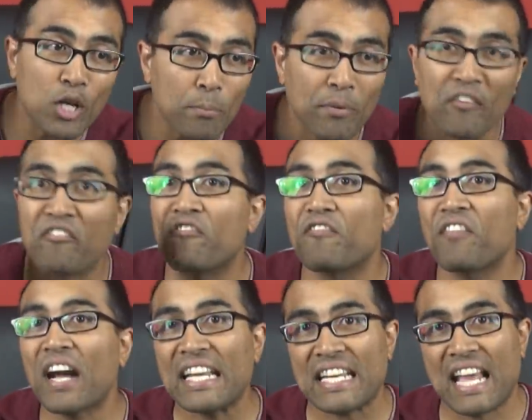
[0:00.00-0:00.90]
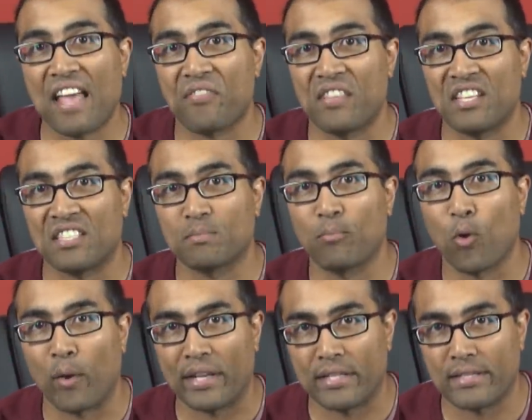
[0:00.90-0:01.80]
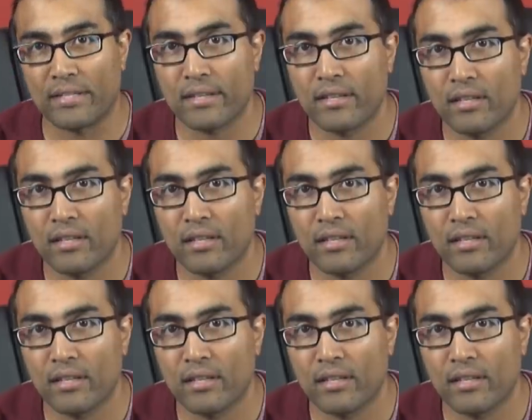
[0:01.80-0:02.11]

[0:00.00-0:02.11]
up a fight at this point.